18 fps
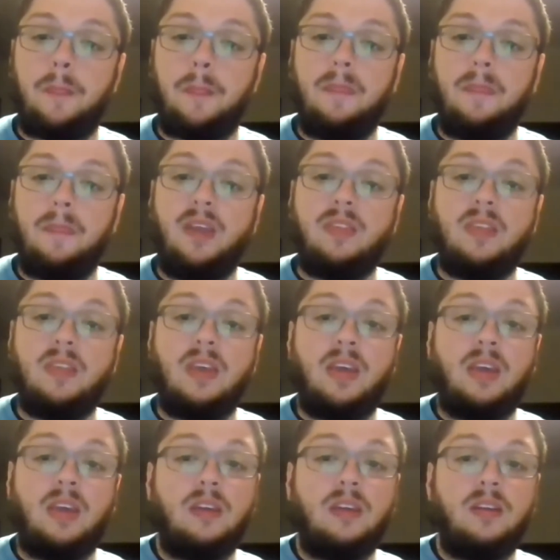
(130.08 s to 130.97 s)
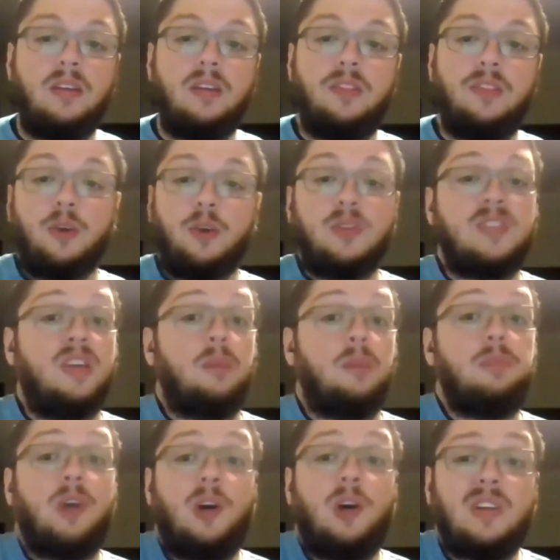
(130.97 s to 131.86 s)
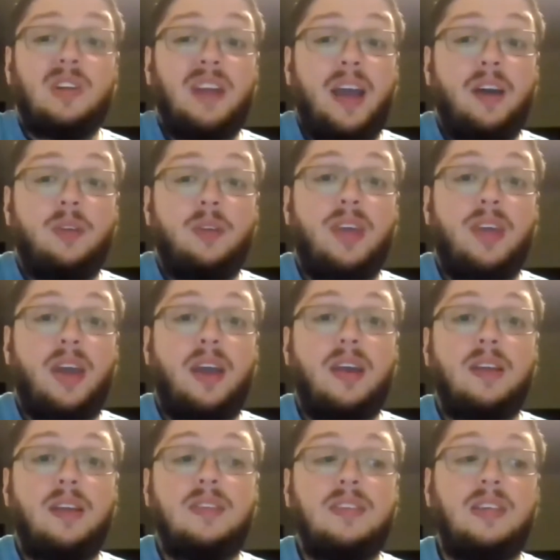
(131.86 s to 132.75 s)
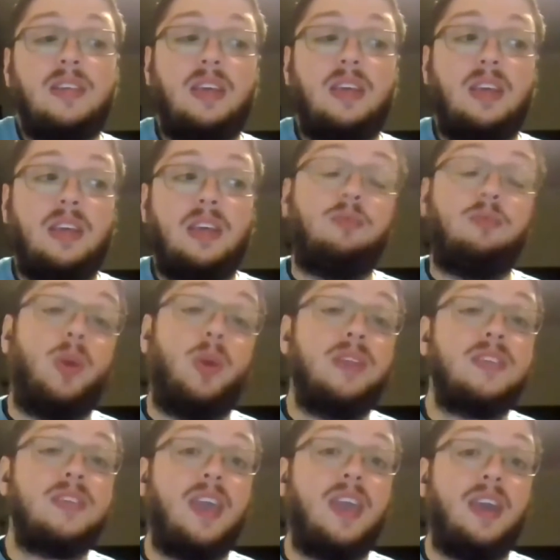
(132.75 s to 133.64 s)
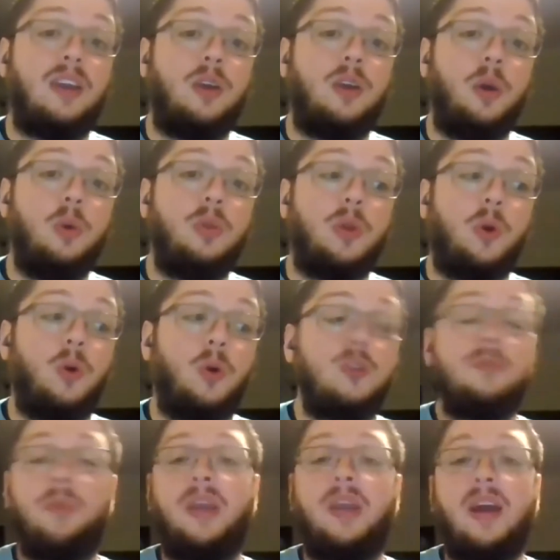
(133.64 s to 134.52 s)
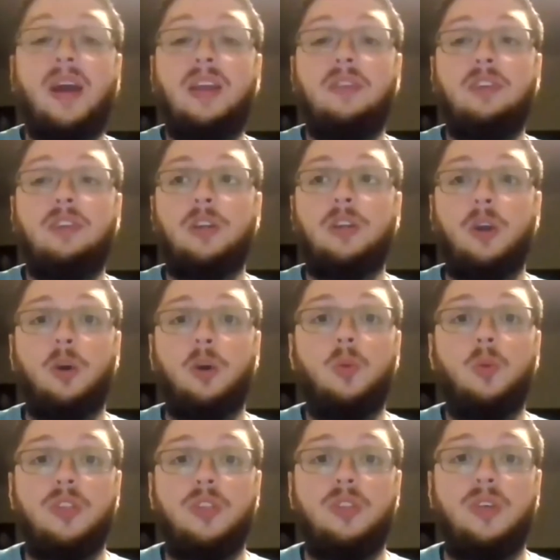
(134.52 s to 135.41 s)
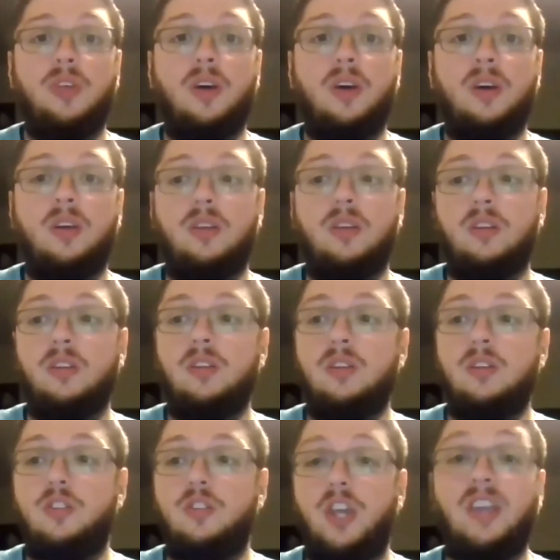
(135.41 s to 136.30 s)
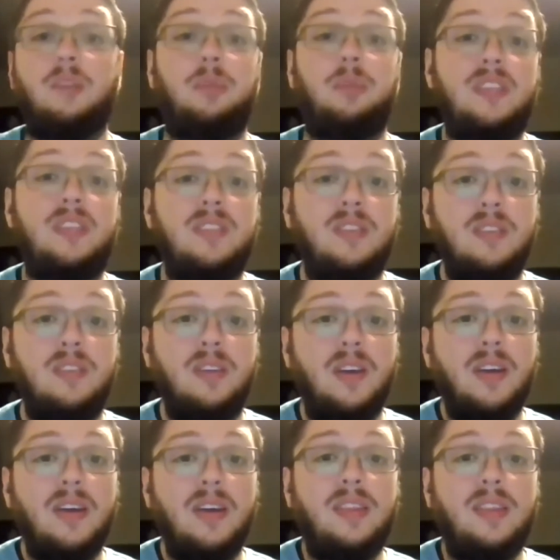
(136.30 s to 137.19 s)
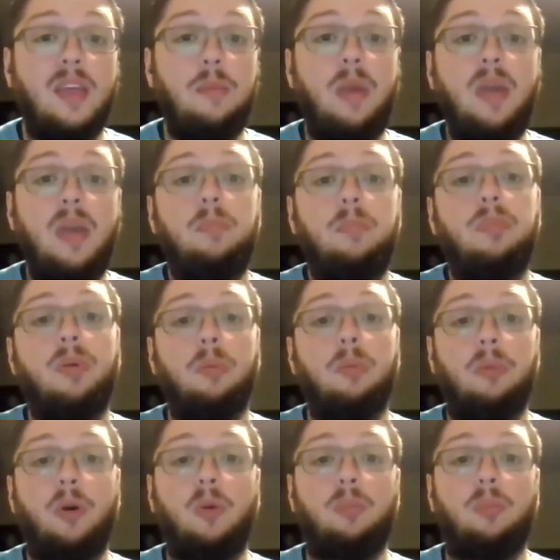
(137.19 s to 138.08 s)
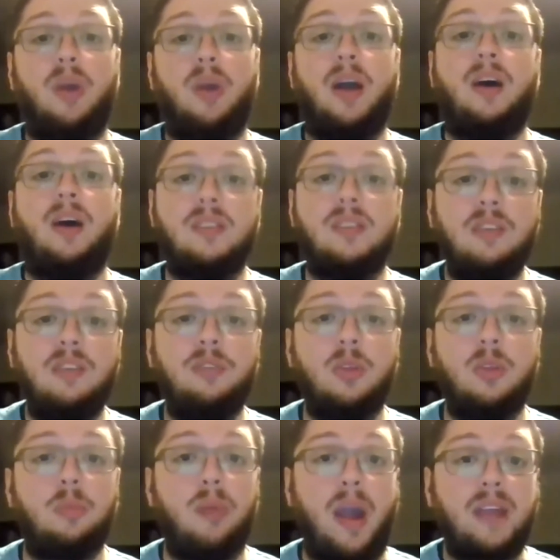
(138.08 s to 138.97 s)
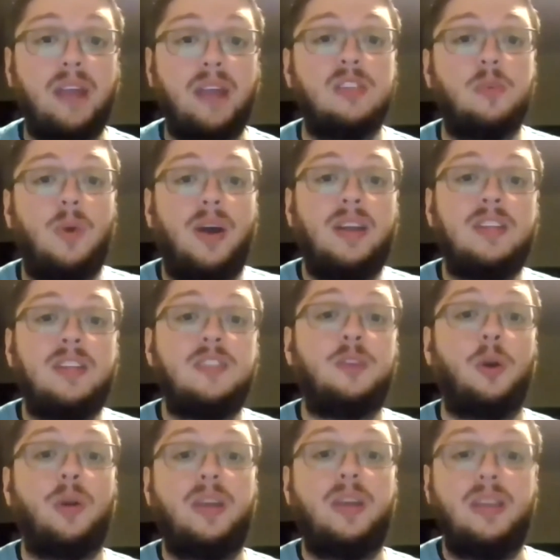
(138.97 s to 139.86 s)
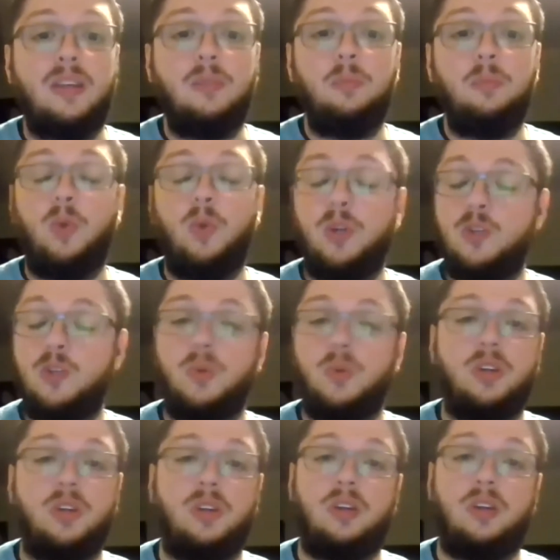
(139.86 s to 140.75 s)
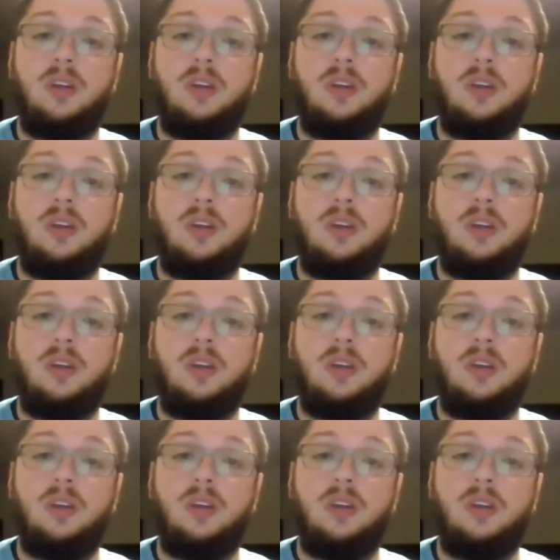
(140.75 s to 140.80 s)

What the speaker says: And then there's some talk now that if Wentz can't go, the Colts may not even go with Jacob Eason. They may promote Brett Hundley from the practice squad and start him, which would